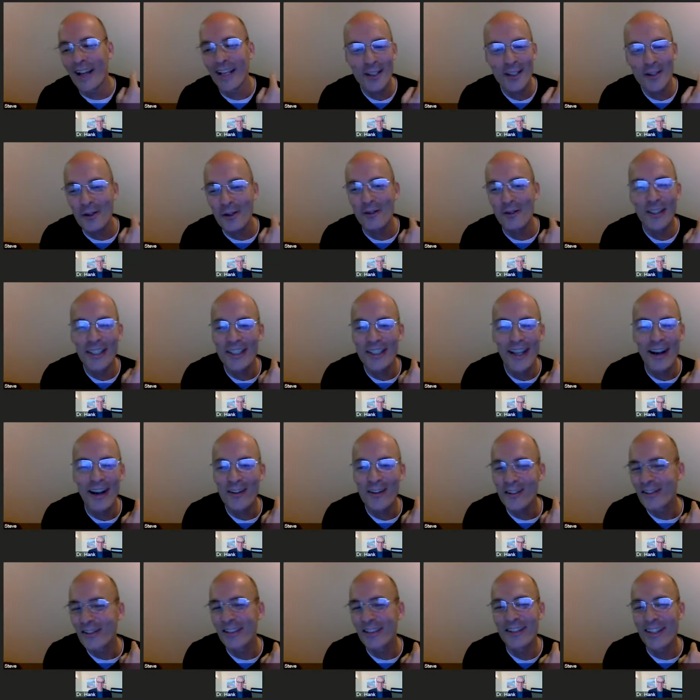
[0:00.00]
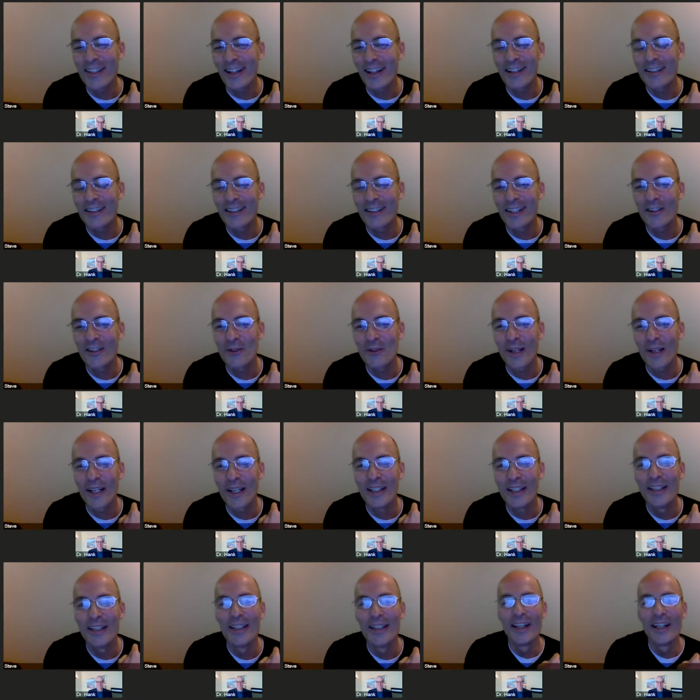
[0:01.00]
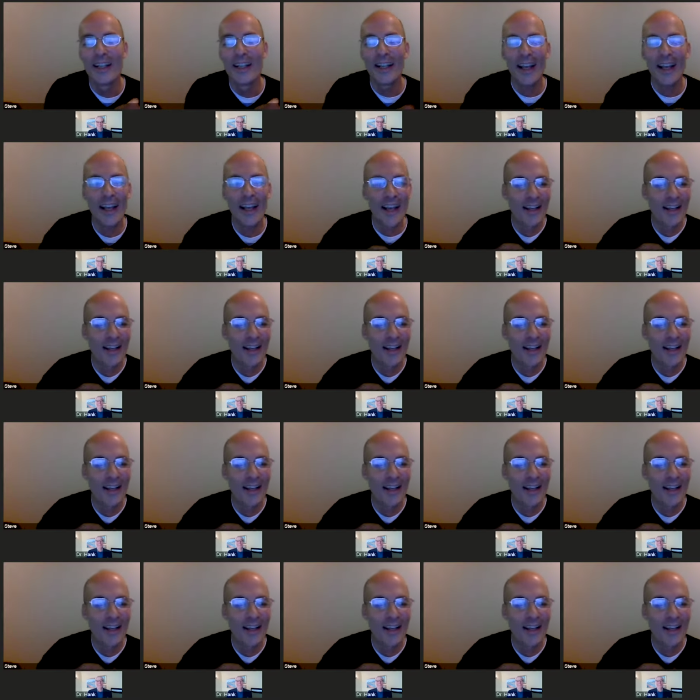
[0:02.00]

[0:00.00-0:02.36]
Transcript: he sold his house, and it's not as nice as mine. Right.